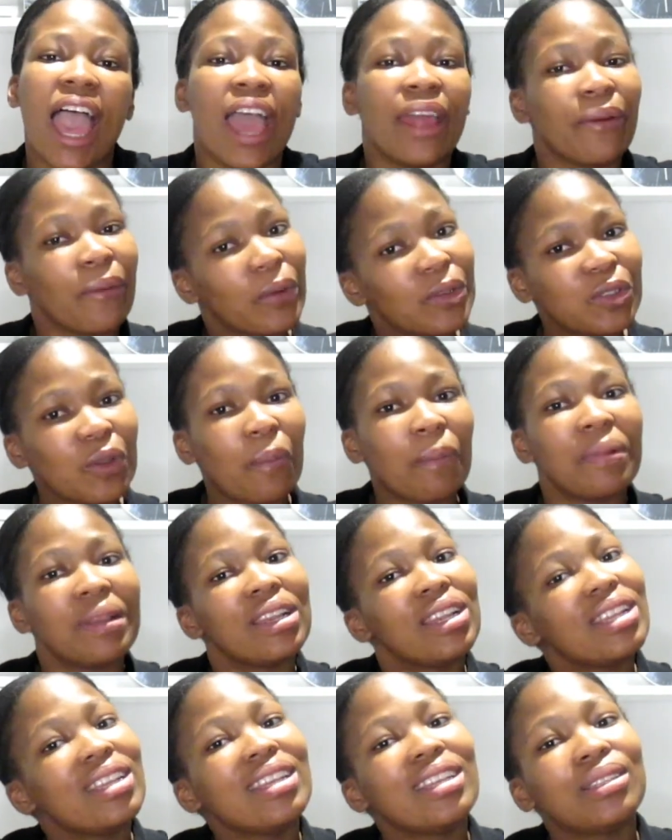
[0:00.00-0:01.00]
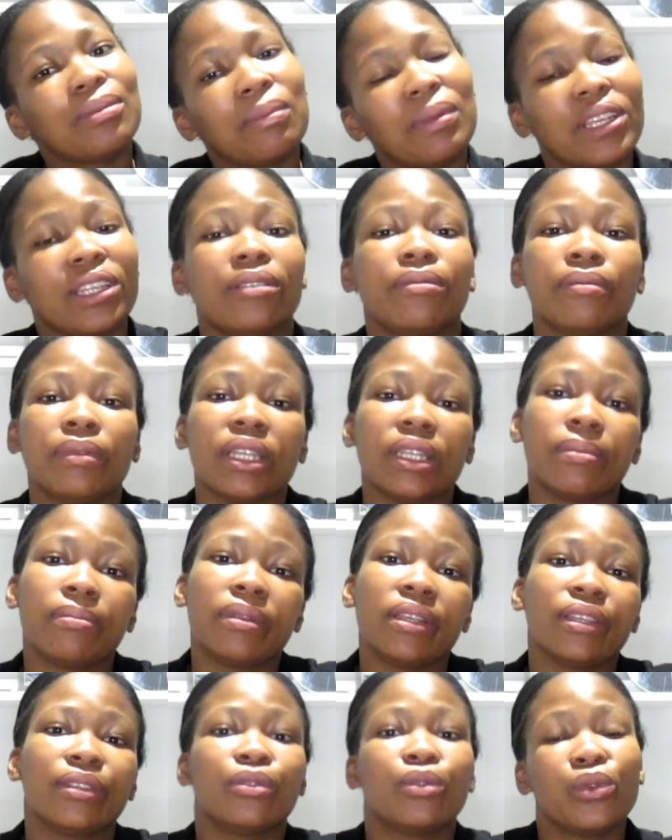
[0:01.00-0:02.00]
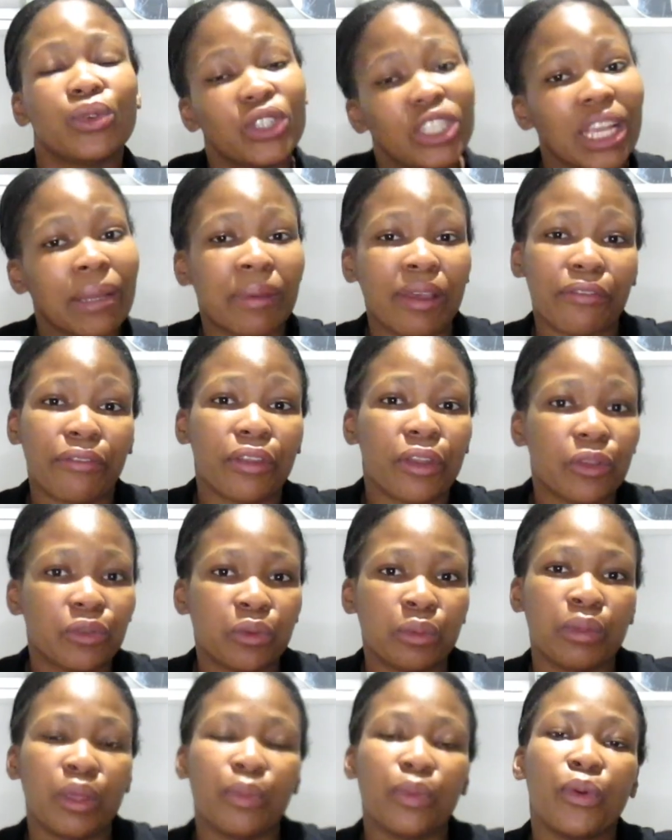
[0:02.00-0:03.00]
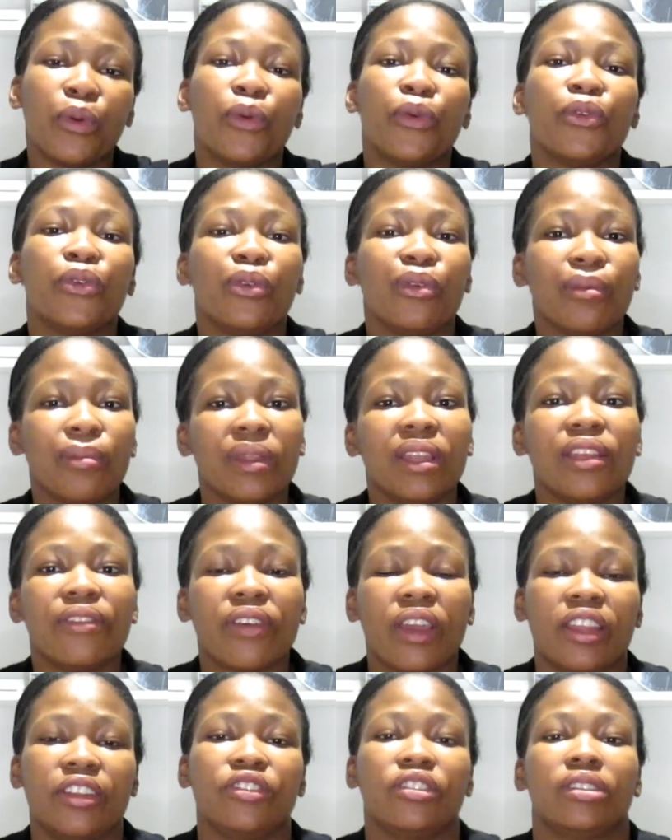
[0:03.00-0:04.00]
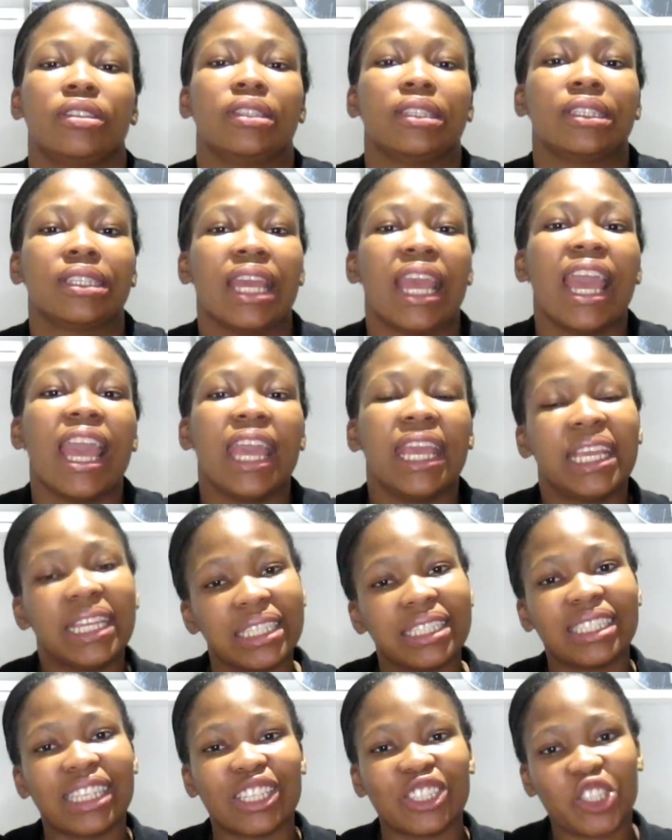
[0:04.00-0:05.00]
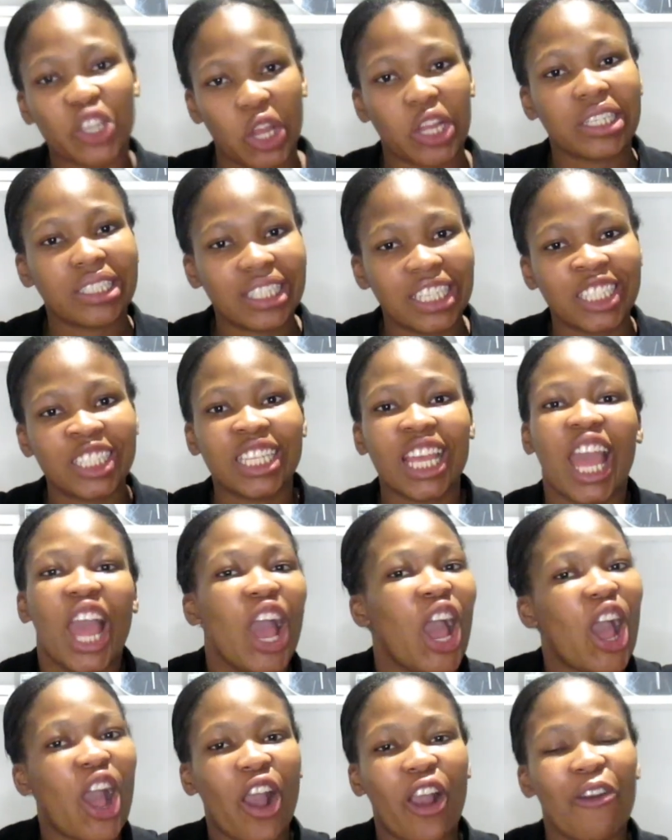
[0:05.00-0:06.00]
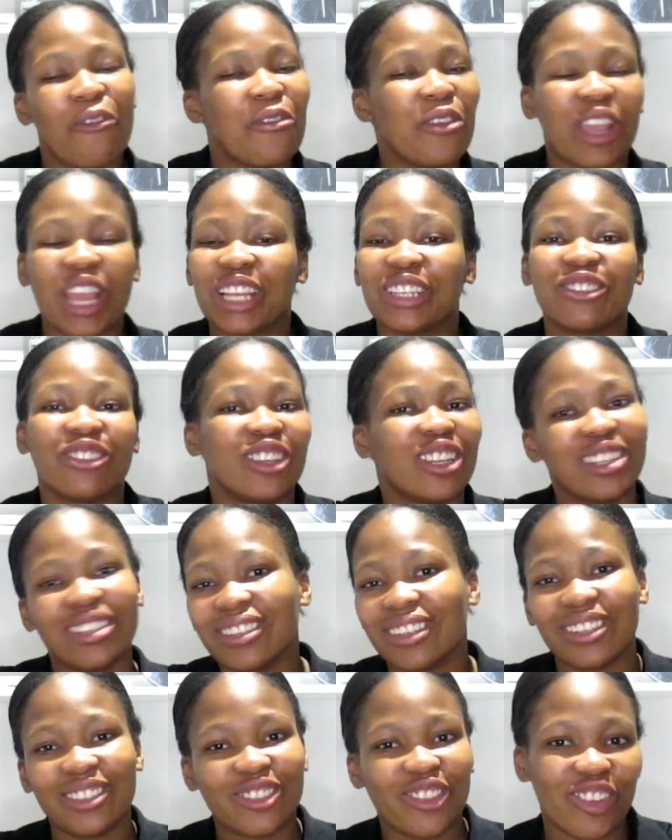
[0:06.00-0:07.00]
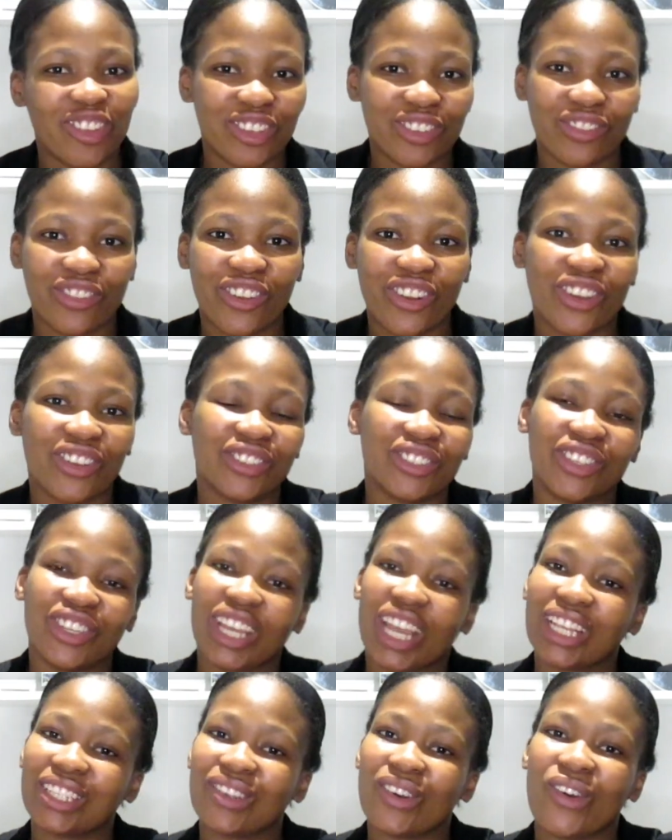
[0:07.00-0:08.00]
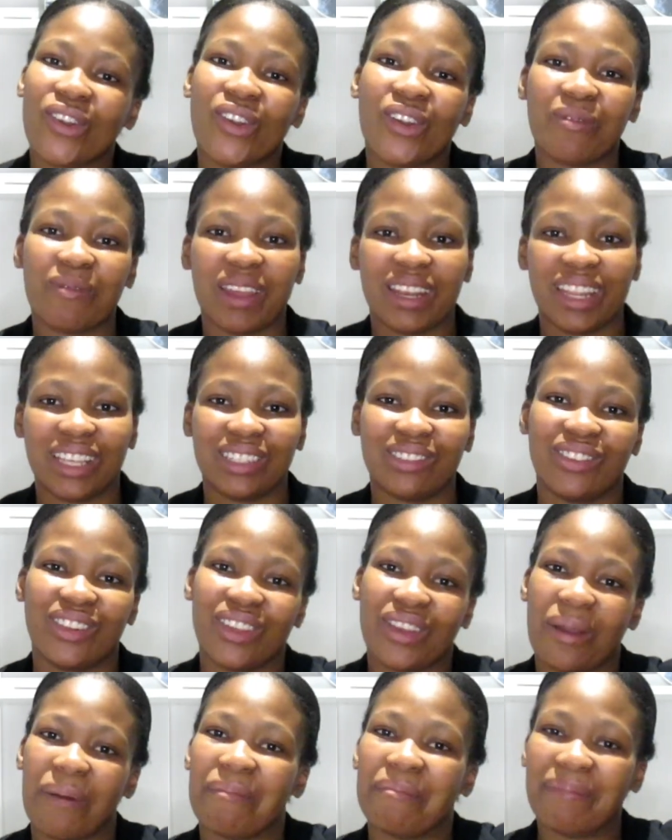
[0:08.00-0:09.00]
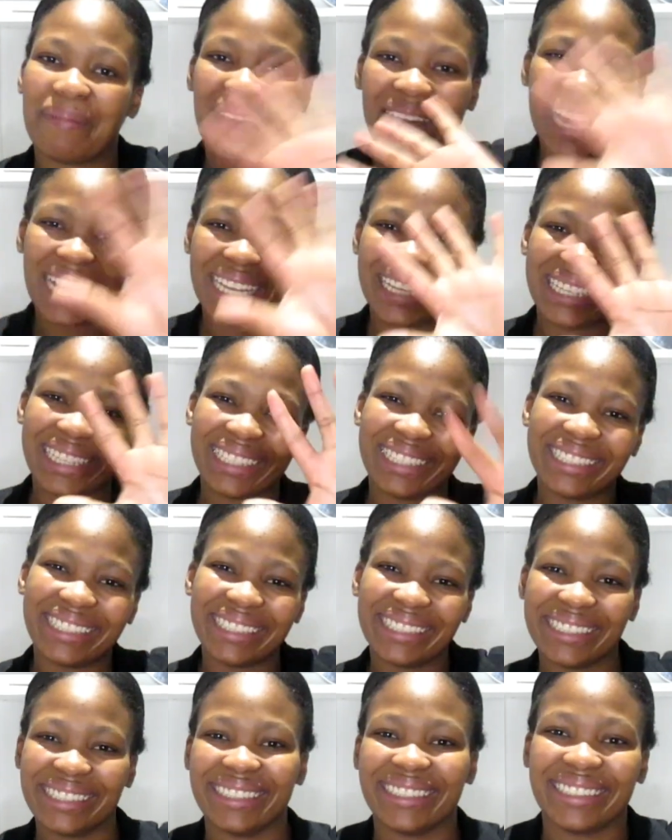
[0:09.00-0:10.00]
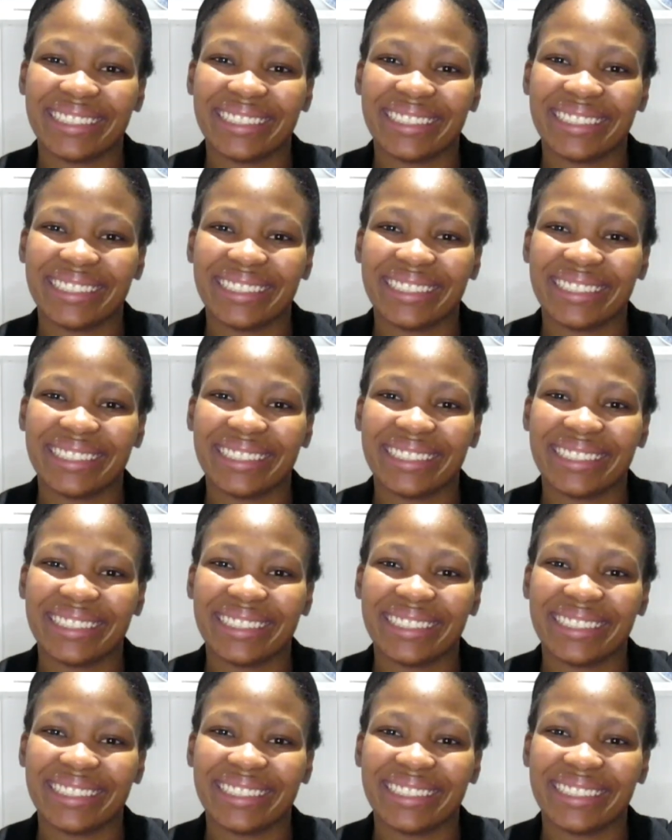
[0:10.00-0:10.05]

And also, please, please, please, please do share my videos with people who you believe are interested in such content. I hope you guys really did enjoy this video. See you guys all on my next video. Bye!